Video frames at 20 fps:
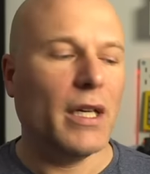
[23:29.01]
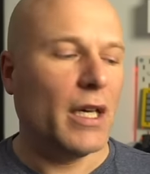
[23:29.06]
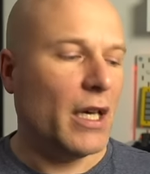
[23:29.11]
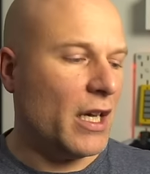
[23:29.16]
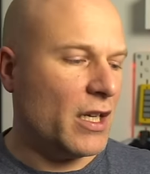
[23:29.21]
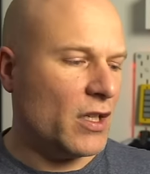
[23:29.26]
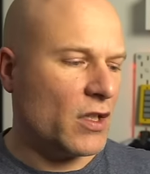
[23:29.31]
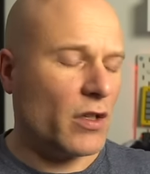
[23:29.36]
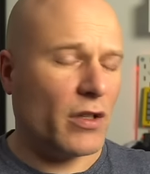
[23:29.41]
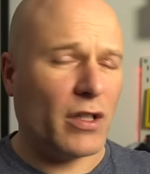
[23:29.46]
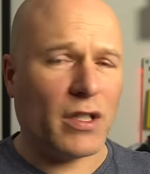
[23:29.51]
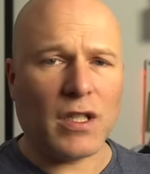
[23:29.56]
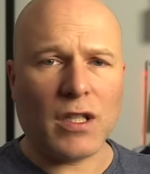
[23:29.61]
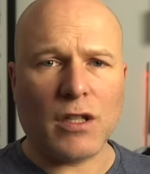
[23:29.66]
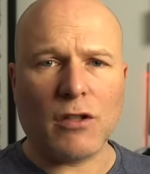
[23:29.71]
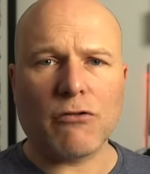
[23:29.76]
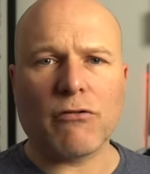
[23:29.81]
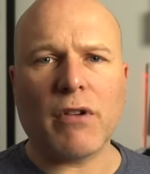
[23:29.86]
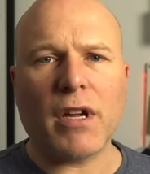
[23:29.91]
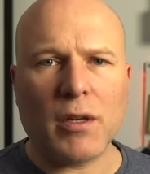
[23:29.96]
and it's got this
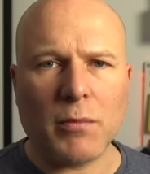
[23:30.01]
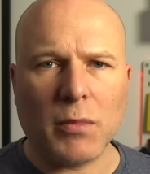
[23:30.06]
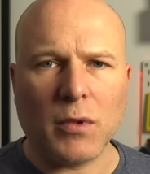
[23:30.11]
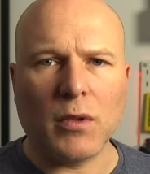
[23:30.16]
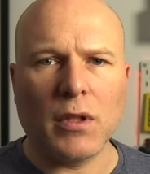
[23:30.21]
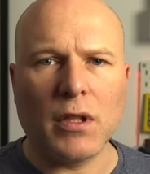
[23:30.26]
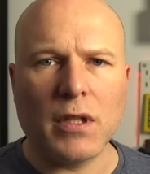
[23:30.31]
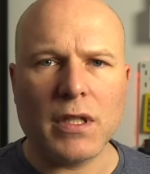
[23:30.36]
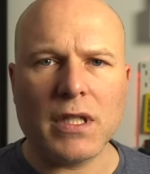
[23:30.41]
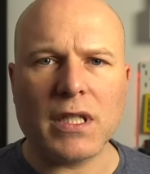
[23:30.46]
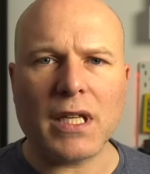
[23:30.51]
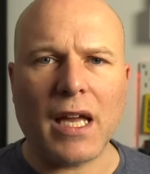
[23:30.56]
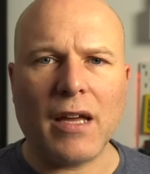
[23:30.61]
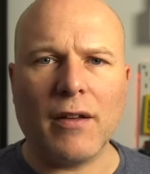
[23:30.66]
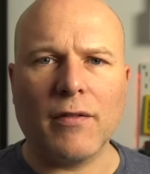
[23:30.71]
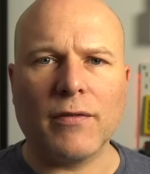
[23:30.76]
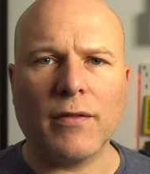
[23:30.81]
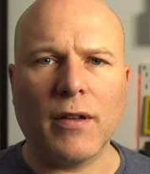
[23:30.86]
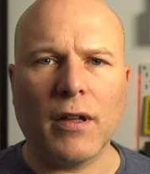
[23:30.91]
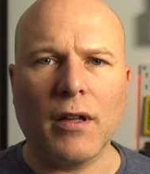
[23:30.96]
incredible set
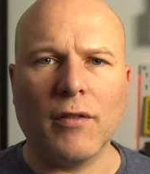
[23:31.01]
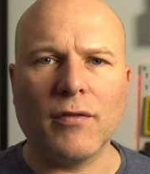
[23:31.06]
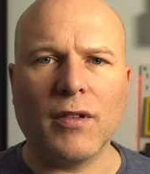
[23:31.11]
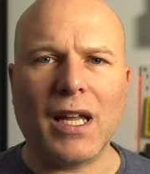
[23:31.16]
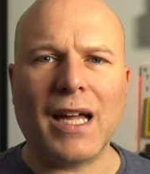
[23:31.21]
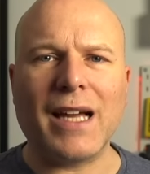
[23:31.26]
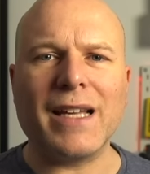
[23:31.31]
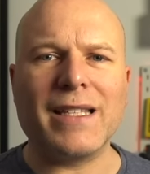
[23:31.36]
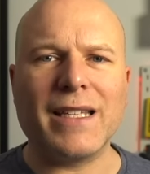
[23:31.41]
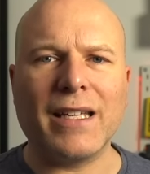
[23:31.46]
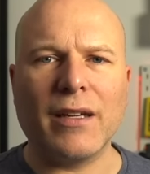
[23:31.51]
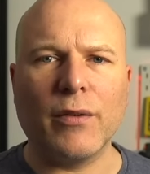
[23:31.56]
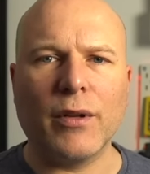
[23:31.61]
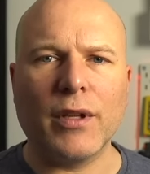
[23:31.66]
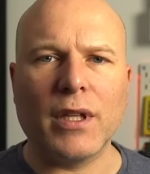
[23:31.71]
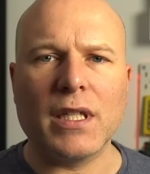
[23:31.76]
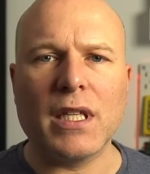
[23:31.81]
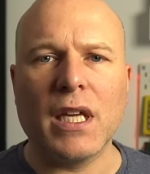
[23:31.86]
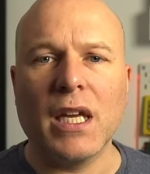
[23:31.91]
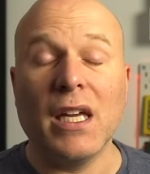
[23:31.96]
of lighting with
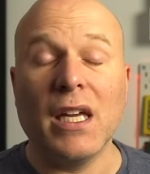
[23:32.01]
it,